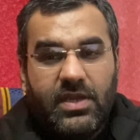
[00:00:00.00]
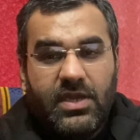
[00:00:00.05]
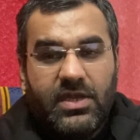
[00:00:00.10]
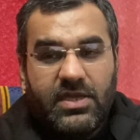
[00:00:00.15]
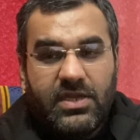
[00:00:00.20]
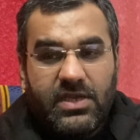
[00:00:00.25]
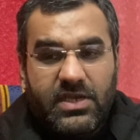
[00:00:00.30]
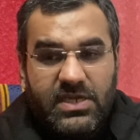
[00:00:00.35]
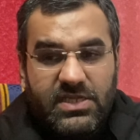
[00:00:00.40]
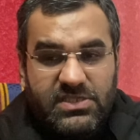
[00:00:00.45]

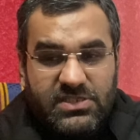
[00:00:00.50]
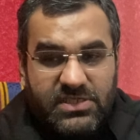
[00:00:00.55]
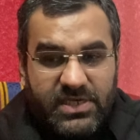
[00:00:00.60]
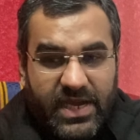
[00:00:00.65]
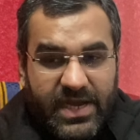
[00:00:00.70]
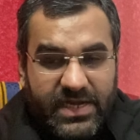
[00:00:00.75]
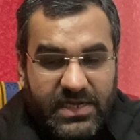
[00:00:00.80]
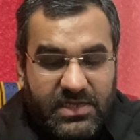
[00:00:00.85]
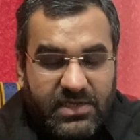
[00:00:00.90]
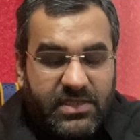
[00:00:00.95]
it reached
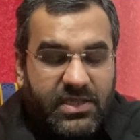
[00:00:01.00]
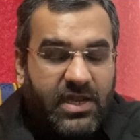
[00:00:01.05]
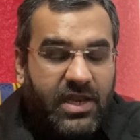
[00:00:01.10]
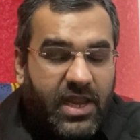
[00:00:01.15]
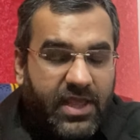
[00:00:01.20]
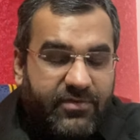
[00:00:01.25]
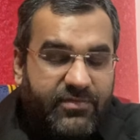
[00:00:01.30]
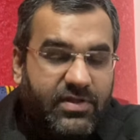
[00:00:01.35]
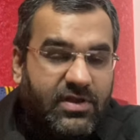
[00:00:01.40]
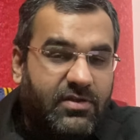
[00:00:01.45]
at the
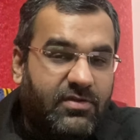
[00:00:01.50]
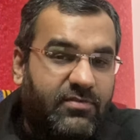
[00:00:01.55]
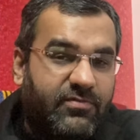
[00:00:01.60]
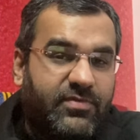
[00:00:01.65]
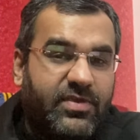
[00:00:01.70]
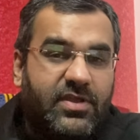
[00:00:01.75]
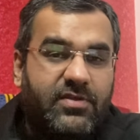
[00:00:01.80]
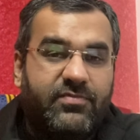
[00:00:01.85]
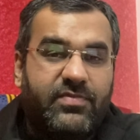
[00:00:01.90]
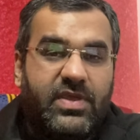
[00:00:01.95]
level
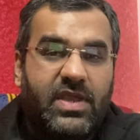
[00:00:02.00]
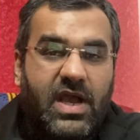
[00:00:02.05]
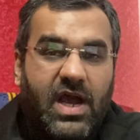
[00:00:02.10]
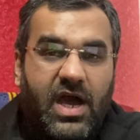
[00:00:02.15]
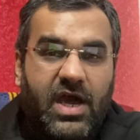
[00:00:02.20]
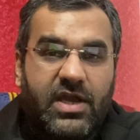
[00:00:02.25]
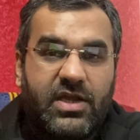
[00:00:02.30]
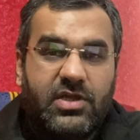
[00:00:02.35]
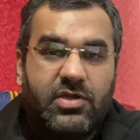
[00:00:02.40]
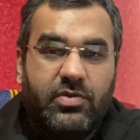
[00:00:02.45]
where we
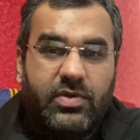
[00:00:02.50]
are